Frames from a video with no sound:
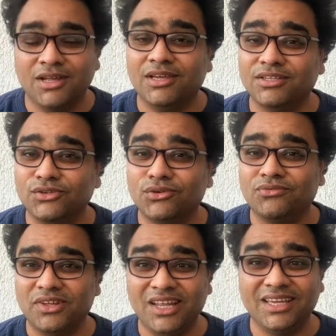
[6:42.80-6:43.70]
Instead of
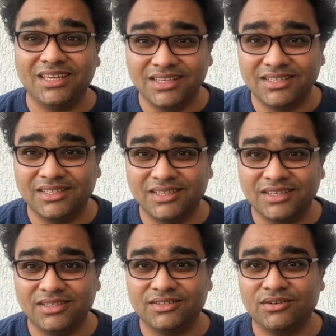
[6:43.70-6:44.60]
feeling guilty,
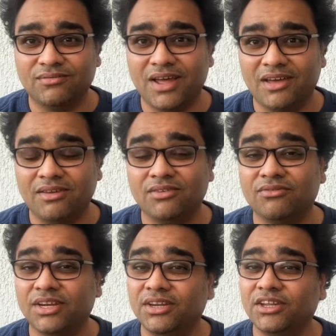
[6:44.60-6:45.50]
instead of having
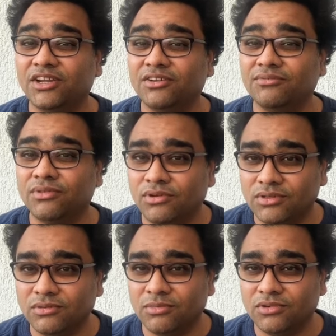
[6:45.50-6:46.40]
very negative
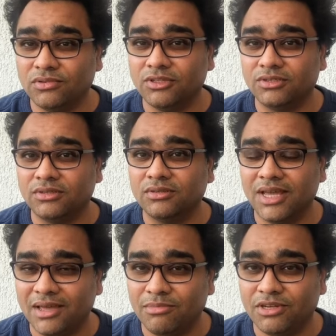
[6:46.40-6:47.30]
thoughts about this
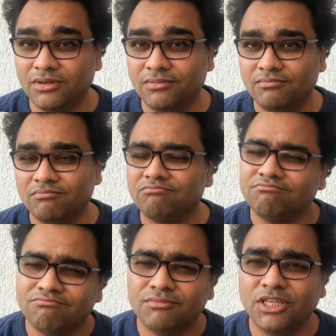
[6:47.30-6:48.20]
habit,
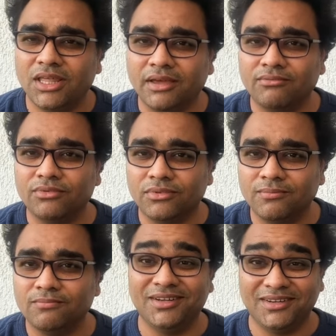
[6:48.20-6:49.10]
be thankful.
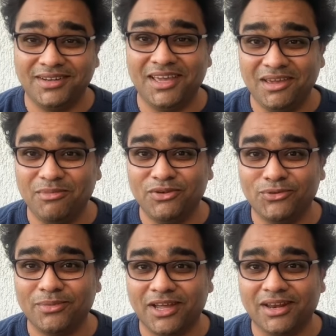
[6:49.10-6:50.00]
It came into
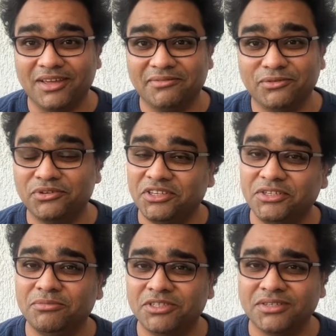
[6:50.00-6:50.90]
my life to
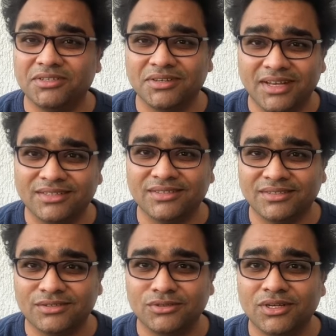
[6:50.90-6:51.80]
teach me certain
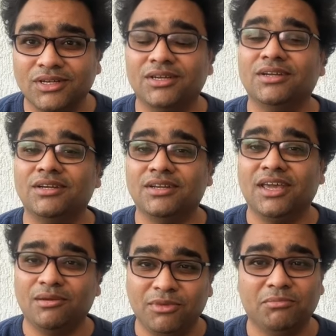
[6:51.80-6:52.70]
lessons. It
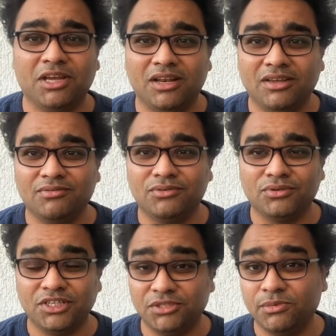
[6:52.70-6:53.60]
came in my life to
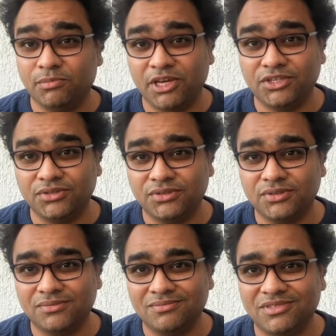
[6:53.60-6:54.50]
teach me
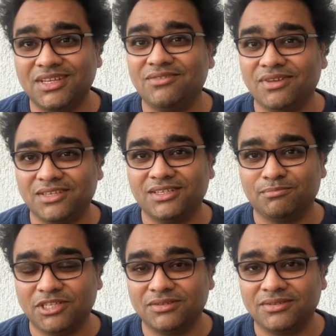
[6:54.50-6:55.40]
patience, self
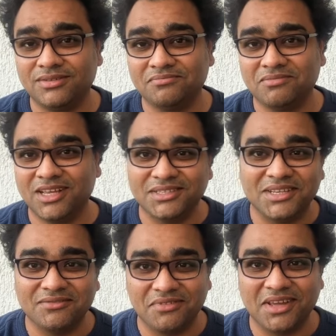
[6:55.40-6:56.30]
acceptance, and
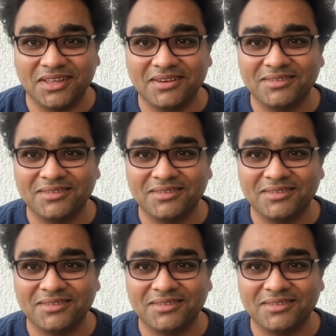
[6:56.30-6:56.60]
self care.